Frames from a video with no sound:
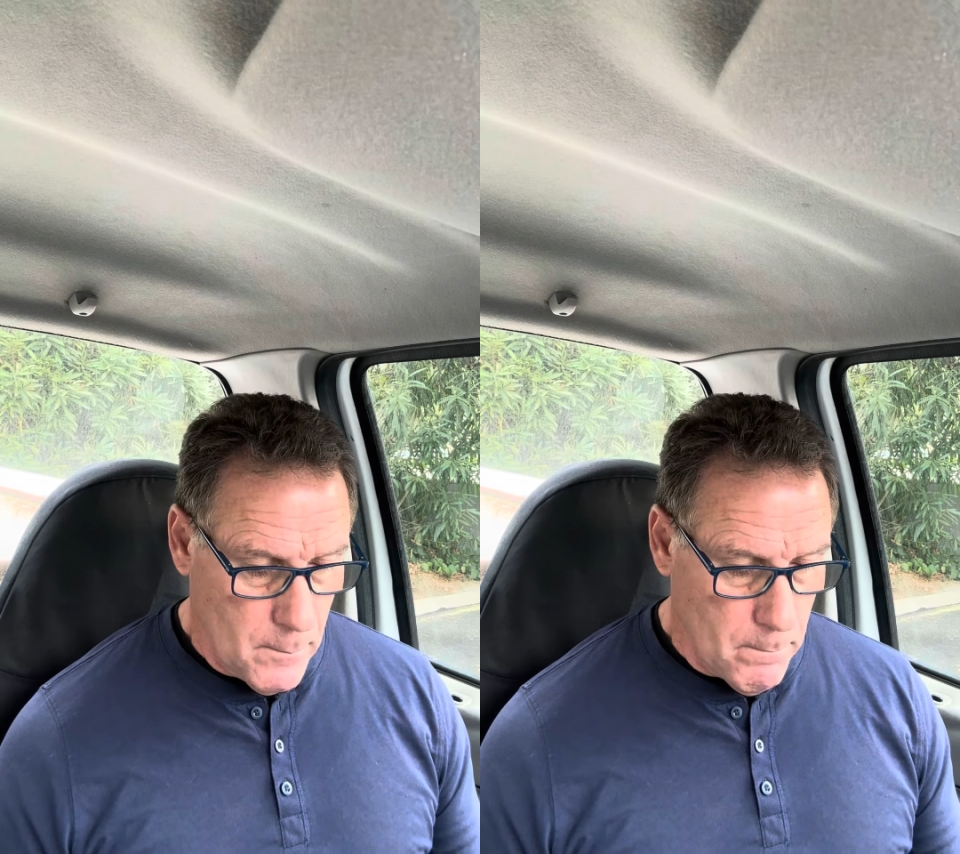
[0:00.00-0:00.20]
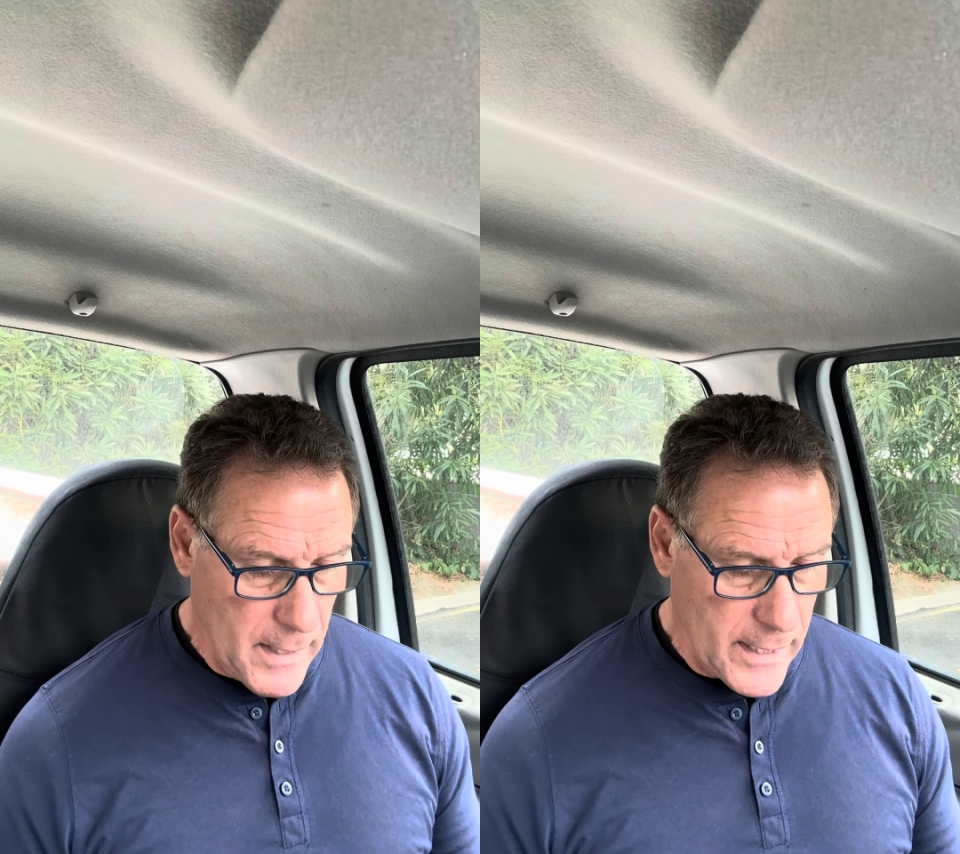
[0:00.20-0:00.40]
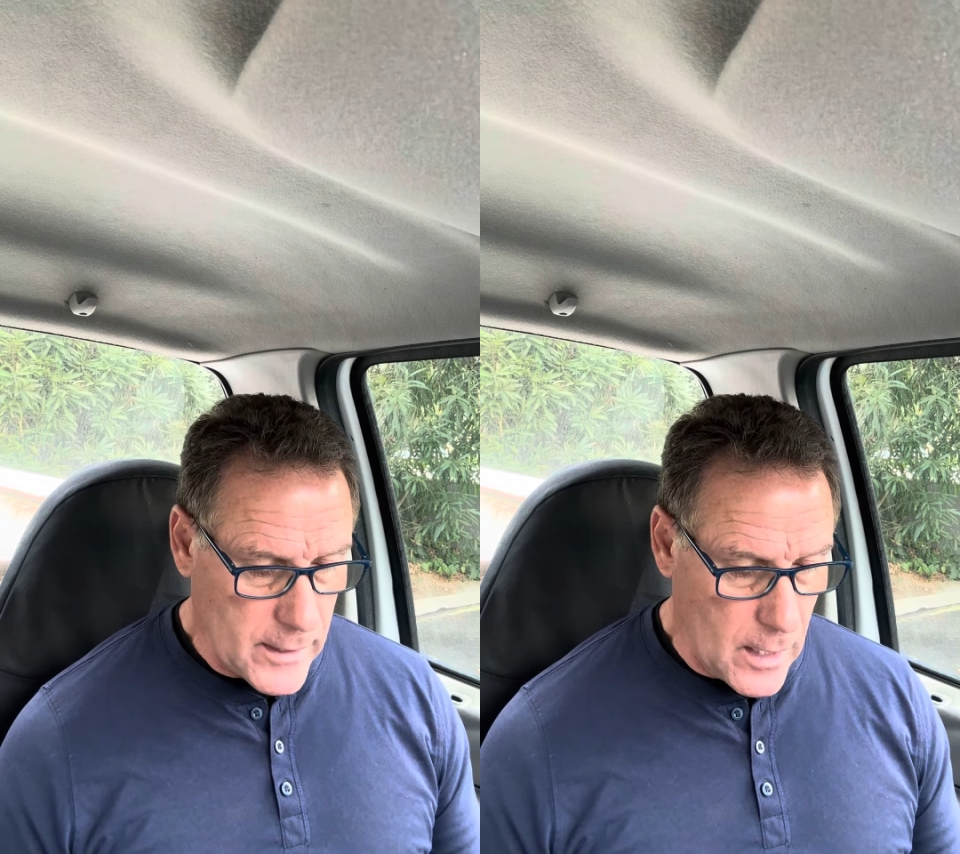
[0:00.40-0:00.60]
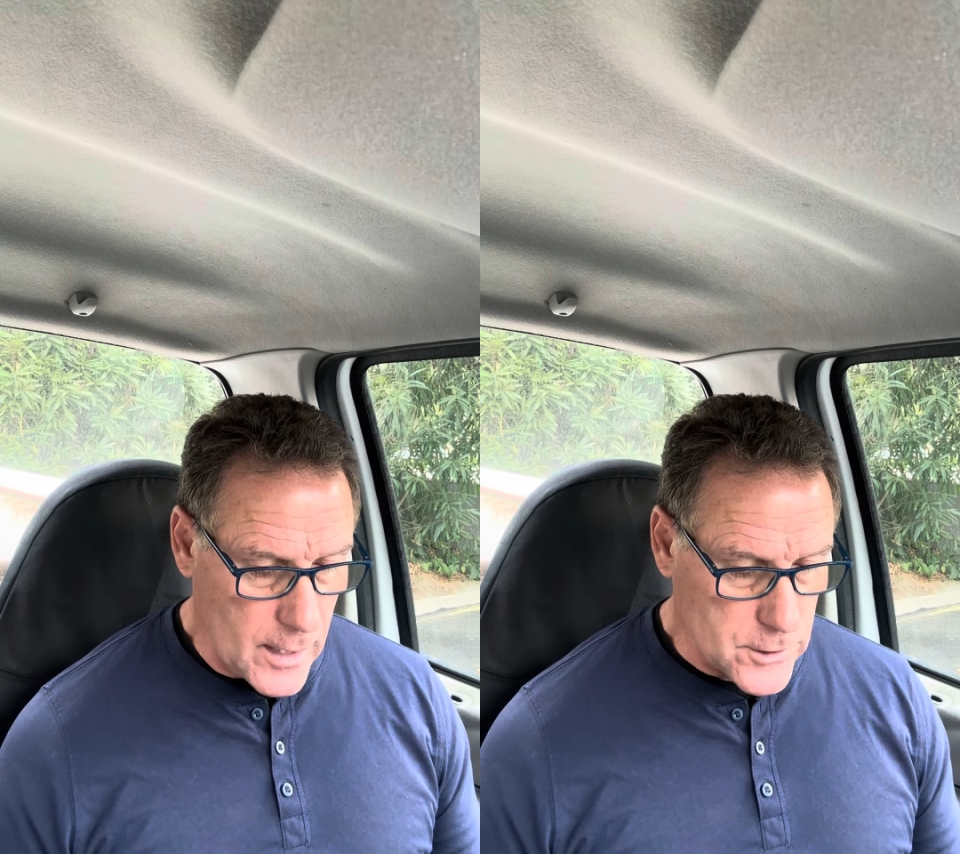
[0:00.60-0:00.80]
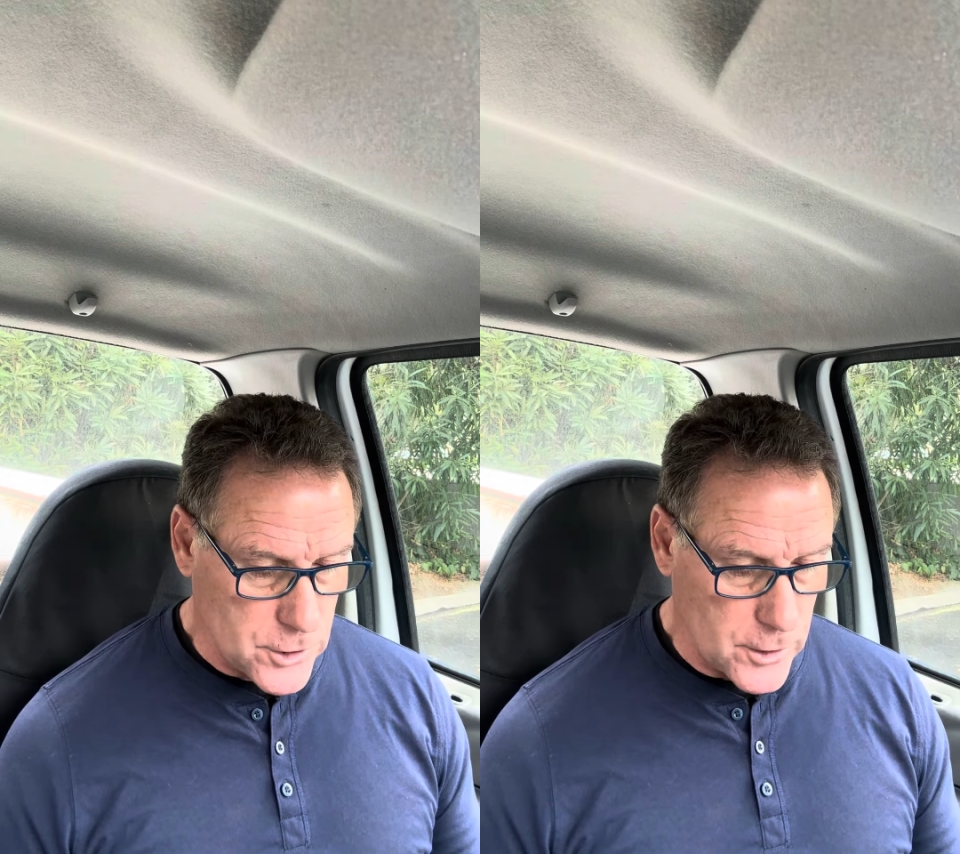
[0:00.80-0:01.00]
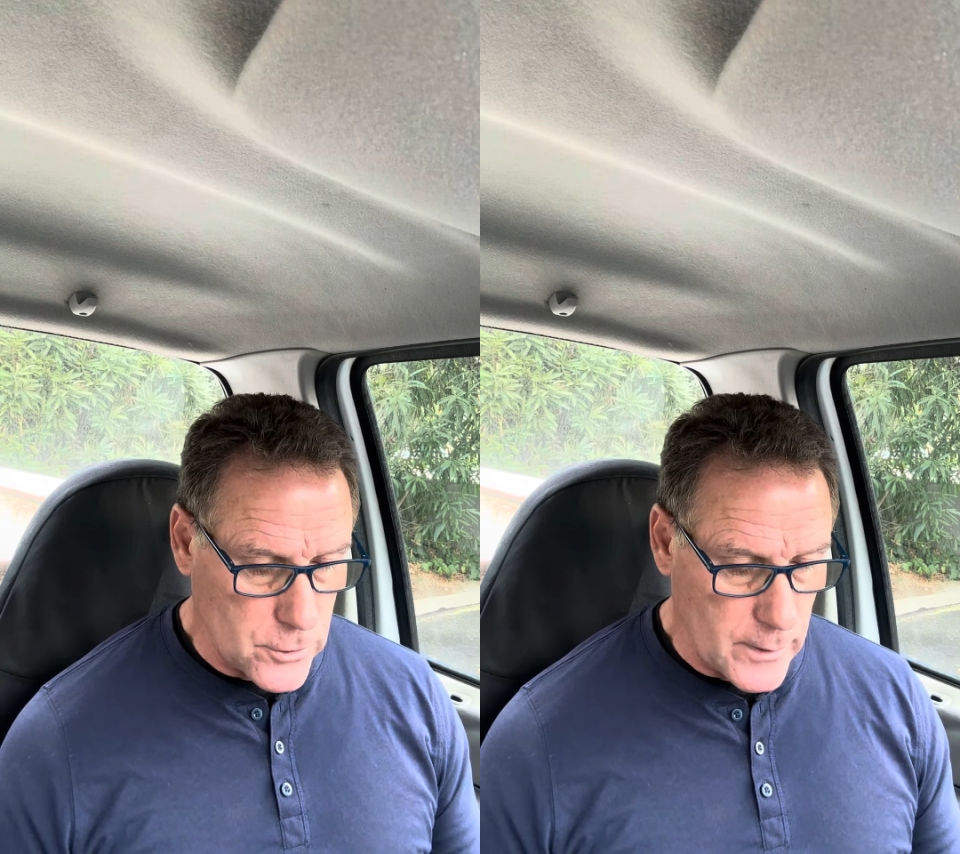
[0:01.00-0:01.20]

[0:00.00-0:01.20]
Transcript: Magog, Central